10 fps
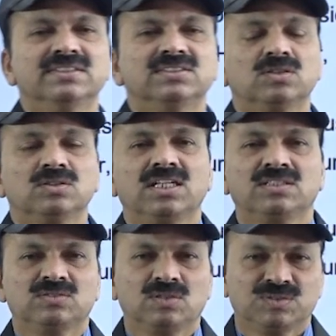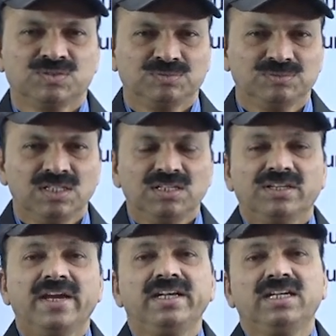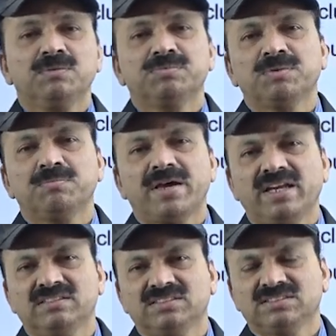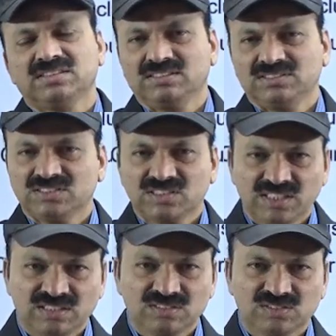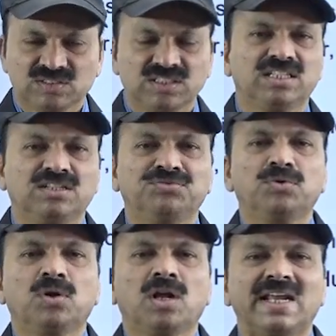So that is also 8 types of marriages they existed in the society. 4 are